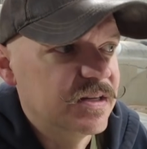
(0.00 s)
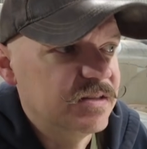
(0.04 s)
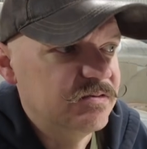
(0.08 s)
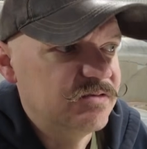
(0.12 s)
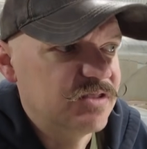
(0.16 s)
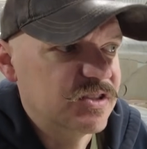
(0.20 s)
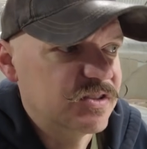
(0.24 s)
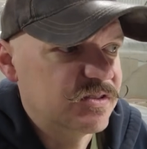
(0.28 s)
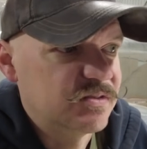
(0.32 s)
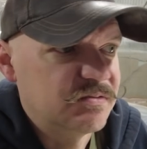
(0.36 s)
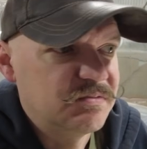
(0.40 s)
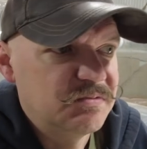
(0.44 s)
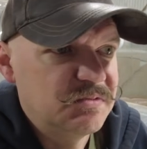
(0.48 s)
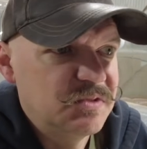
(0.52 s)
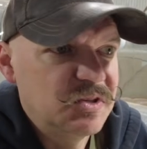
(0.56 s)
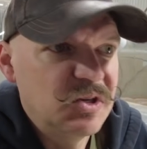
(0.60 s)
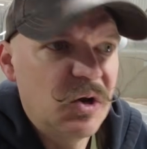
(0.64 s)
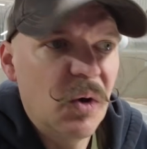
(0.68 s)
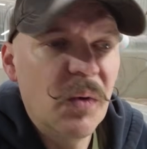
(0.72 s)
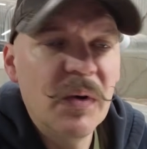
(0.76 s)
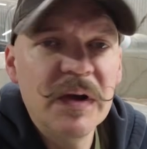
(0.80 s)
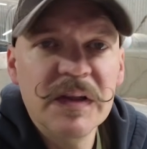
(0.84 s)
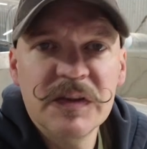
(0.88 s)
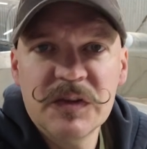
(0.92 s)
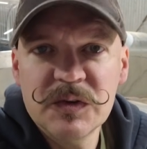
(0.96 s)
just
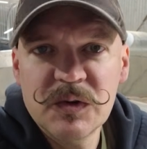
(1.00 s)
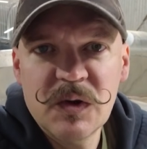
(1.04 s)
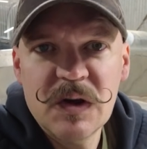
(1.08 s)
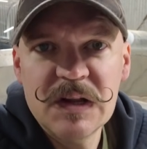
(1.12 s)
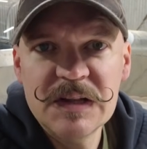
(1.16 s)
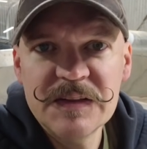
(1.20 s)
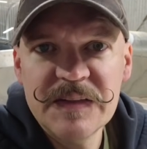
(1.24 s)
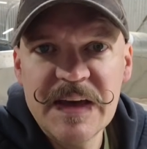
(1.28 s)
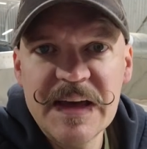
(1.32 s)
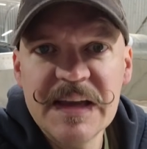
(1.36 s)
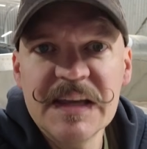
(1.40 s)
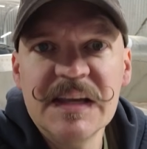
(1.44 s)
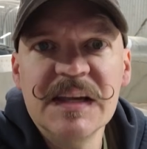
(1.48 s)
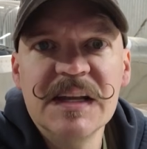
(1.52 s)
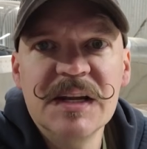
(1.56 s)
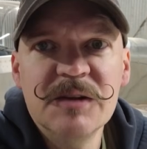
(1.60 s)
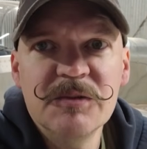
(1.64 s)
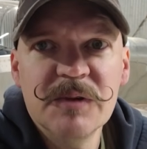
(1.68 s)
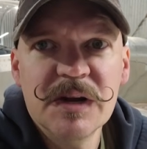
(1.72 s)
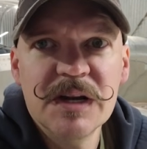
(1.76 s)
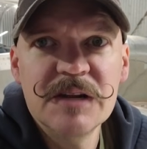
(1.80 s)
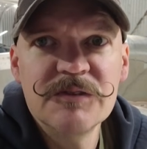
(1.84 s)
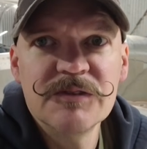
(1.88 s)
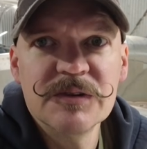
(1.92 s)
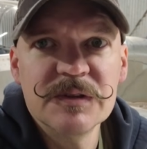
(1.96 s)
going through all of that, getting
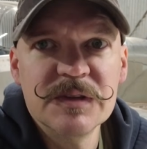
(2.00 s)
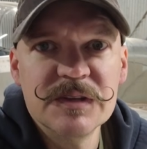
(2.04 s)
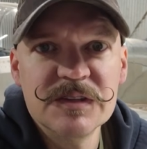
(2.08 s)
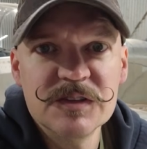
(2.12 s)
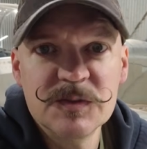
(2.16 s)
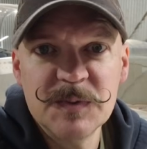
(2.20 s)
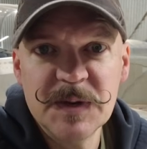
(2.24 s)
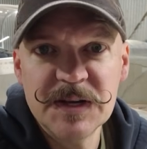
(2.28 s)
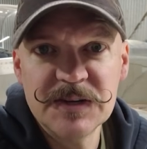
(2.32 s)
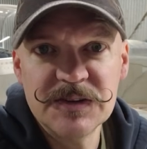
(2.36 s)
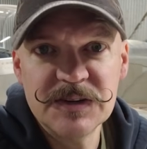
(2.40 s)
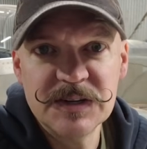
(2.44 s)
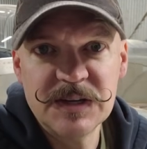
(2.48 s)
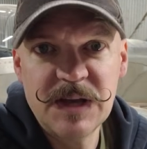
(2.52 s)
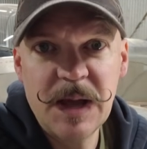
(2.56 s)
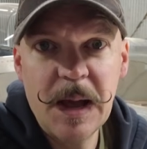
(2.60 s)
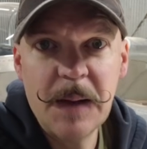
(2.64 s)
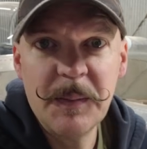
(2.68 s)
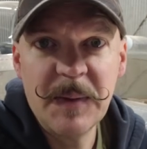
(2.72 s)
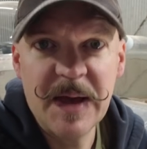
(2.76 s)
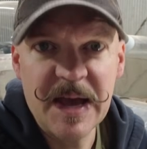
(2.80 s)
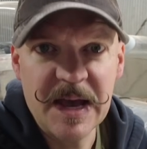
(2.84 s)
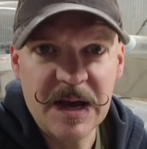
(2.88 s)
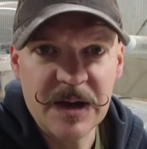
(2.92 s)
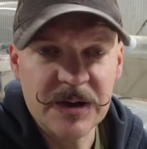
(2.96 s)
ready for the inspector to
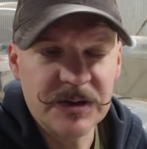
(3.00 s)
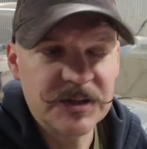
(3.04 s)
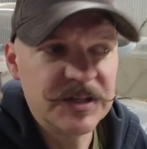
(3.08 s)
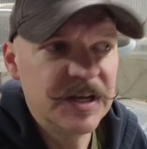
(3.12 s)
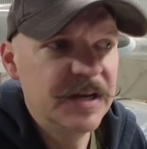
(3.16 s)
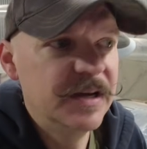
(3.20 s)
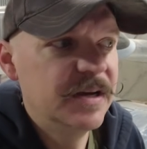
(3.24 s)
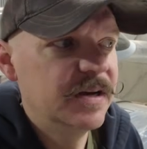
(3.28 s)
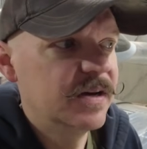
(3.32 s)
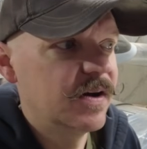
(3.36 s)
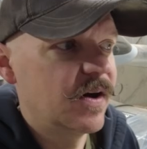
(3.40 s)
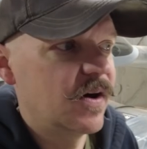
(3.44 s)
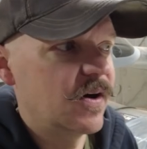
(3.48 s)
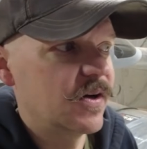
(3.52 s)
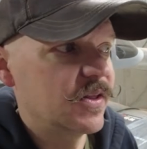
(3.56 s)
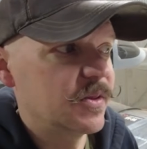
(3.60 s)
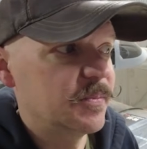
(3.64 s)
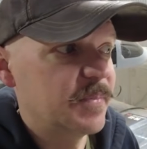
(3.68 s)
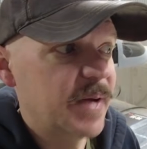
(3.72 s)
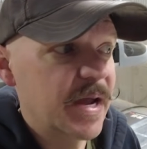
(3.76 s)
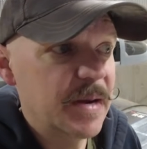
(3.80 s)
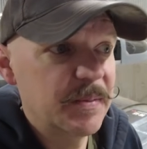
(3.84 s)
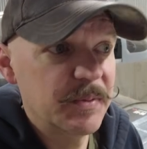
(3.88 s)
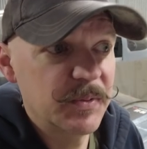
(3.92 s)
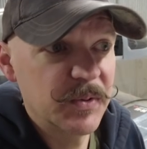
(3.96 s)
come out. All the
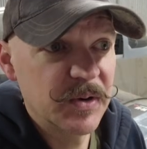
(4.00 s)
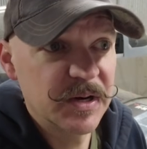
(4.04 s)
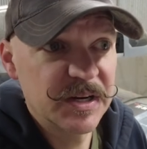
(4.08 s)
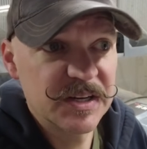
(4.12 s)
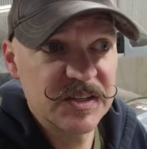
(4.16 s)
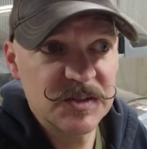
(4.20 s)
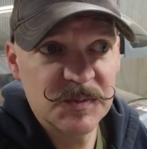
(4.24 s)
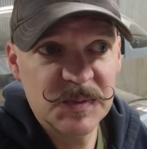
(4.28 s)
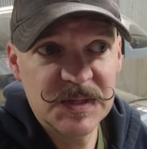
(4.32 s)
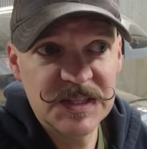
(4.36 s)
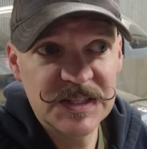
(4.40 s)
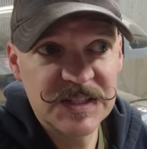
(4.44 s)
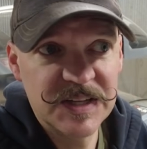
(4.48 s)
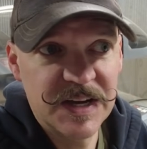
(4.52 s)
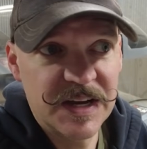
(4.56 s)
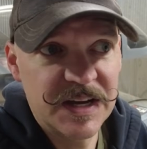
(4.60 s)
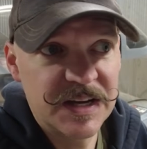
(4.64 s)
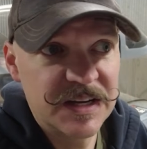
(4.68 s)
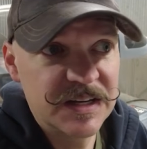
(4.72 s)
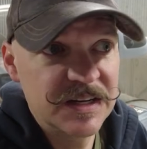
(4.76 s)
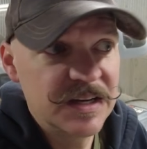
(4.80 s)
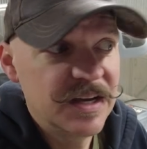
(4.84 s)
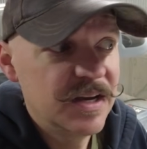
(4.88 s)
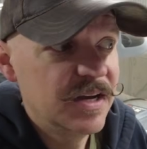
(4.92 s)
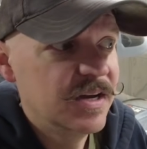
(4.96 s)
paperwork has been
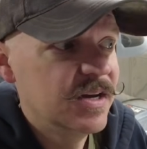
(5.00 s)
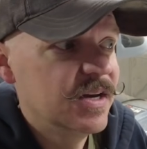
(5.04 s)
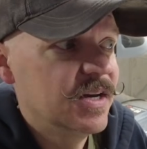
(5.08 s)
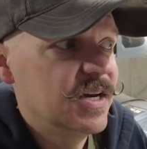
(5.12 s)
done.